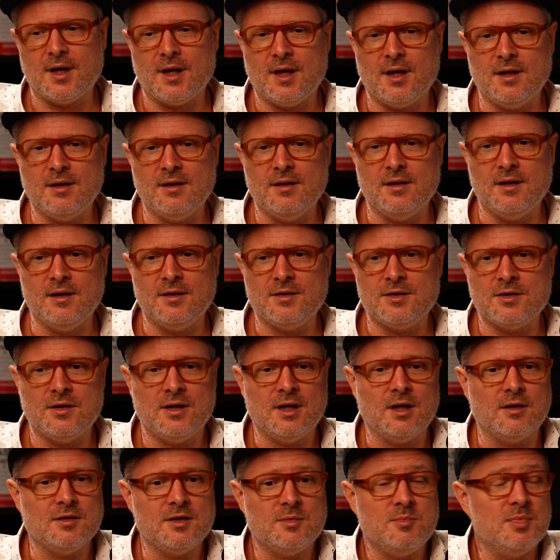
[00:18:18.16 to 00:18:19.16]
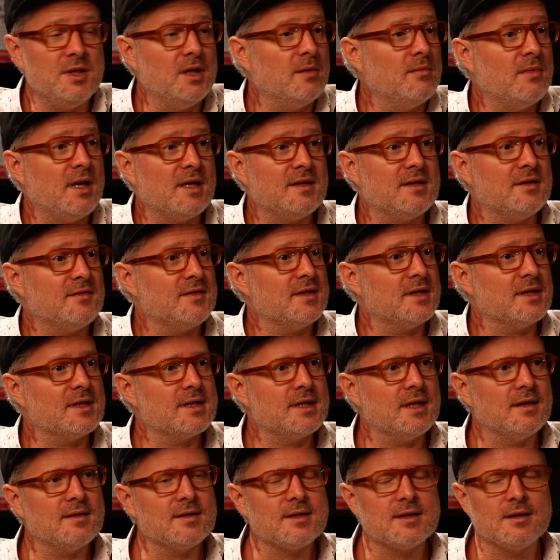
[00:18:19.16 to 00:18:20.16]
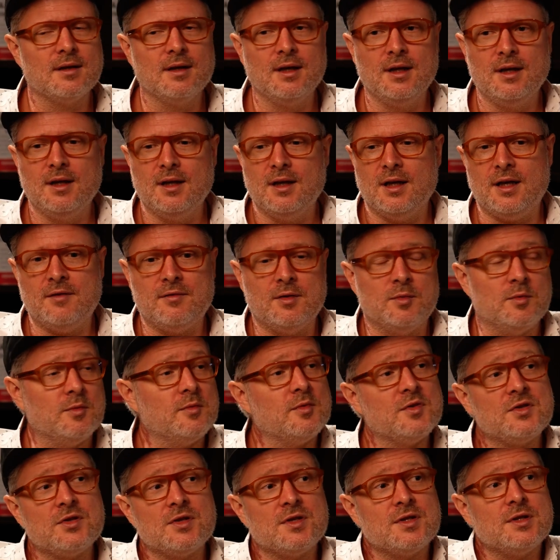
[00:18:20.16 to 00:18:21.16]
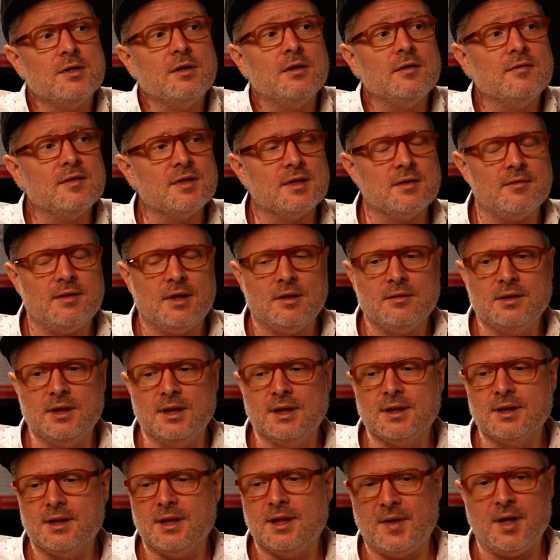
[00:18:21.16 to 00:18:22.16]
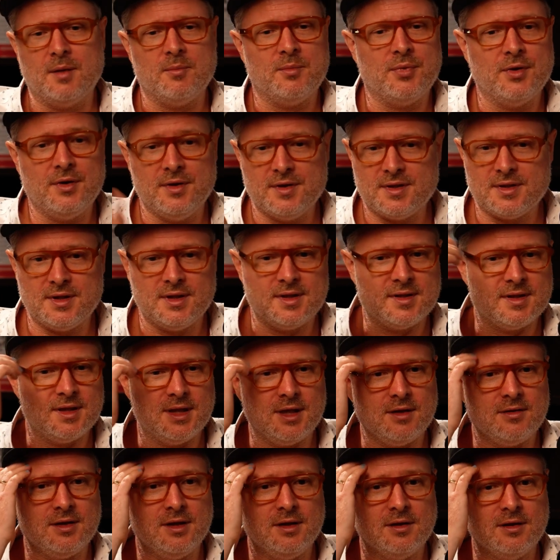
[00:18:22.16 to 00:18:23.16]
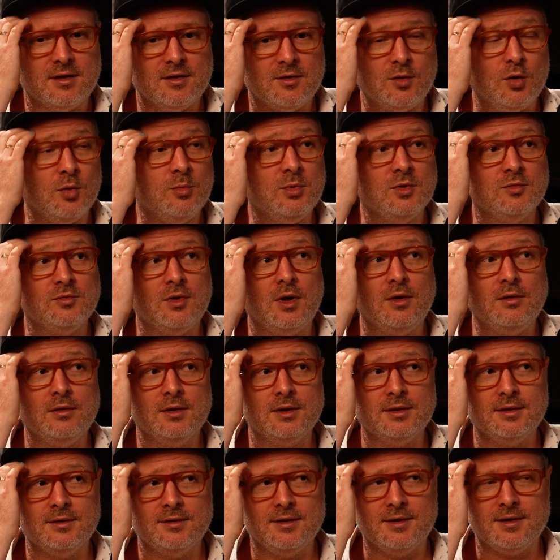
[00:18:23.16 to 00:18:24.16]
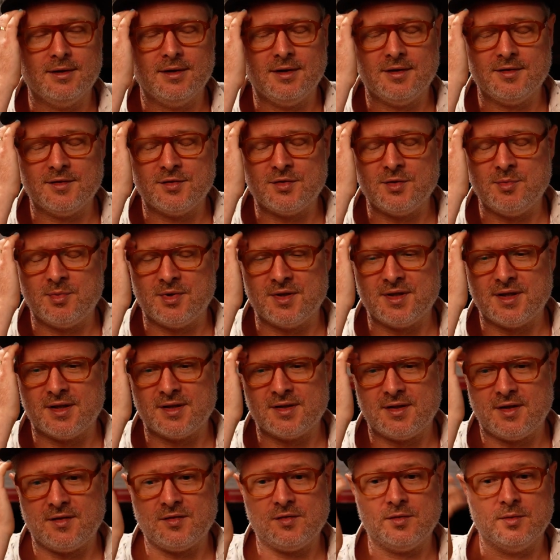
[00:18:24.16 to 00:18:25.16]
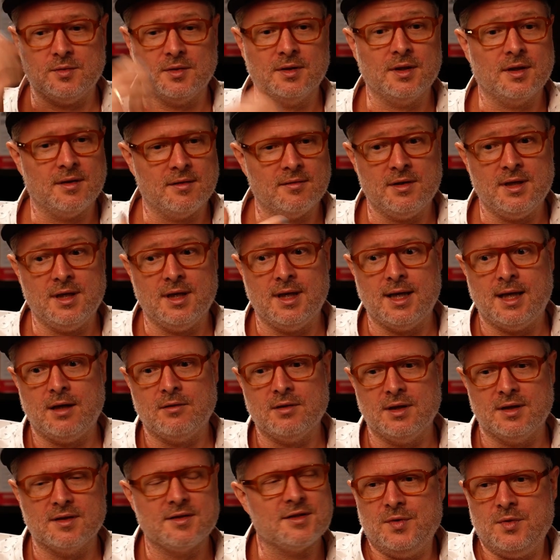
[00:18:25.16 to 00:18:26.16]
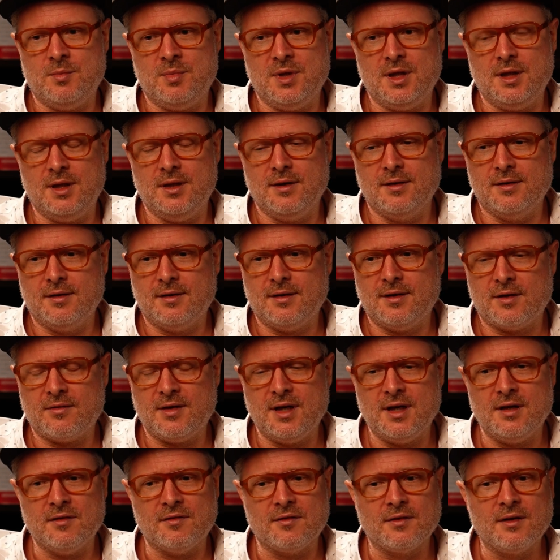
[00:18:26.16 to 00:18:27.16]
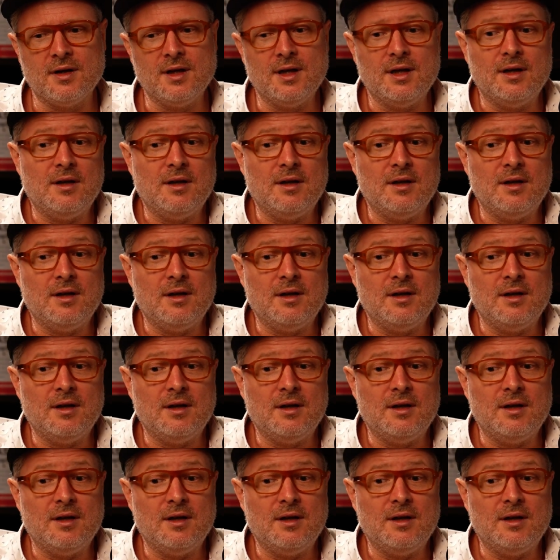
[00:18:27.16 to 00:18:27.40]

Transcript: And it turned out to be a massive success. Everyone was just nervous around it. That person is now in a global role and super successful, and he allowed us to be creative.